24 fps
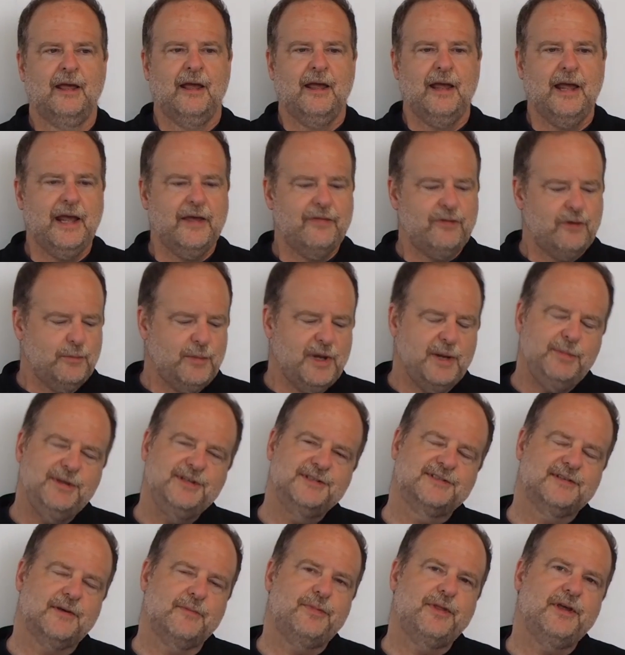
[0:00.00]
And there may be
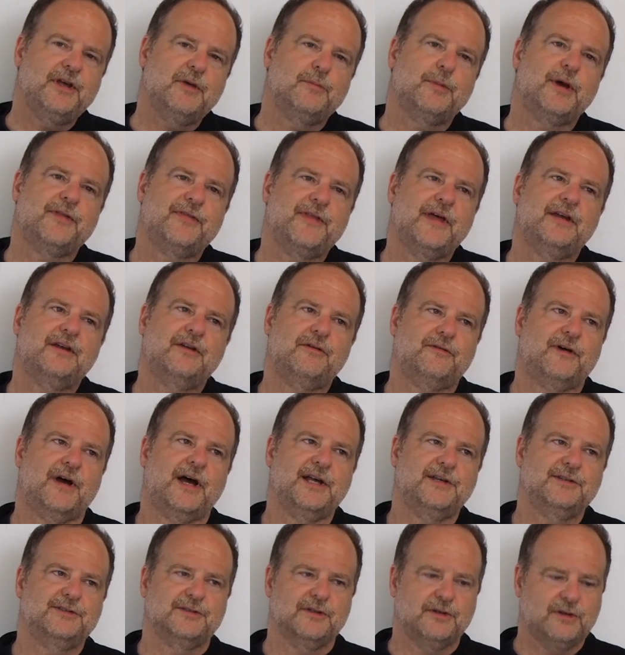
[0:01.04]
something about that
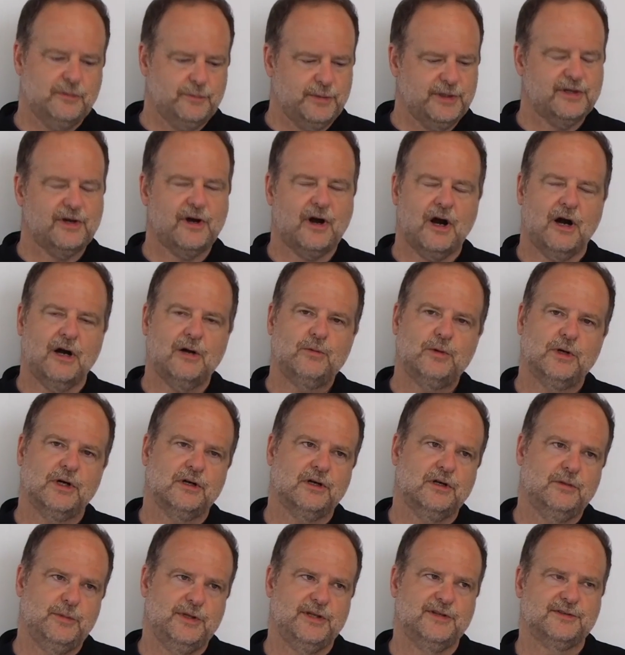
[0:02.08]
device, it could be the hardware, it
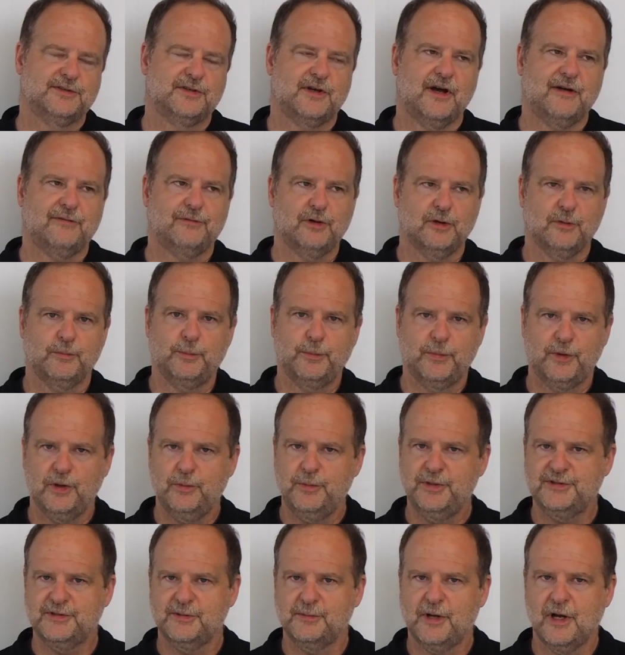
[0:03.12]
could be the software, it could
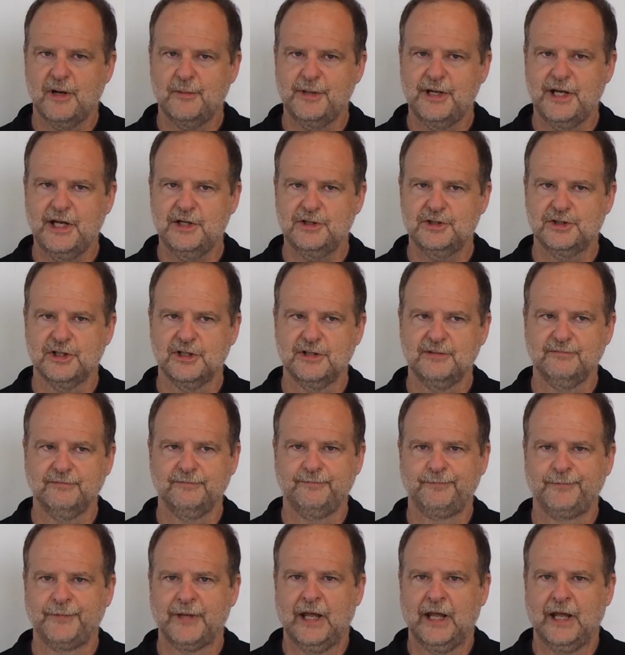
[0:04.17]
be some combination